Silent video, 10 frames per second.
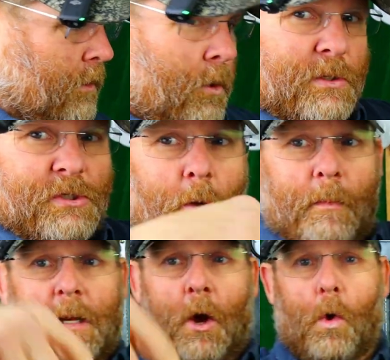there was so
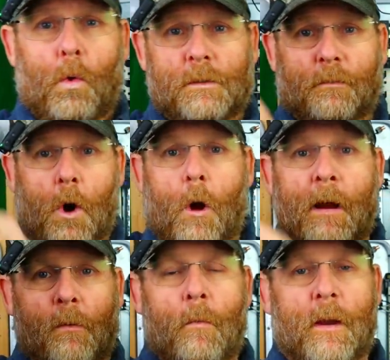many holes from where all
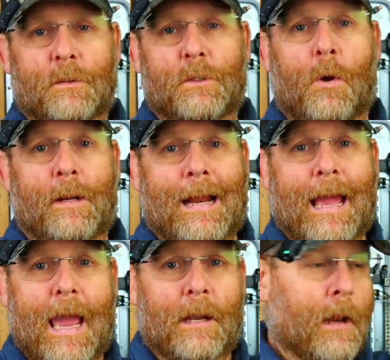my room was going, and I
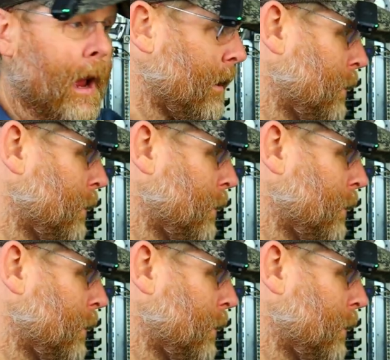had uh,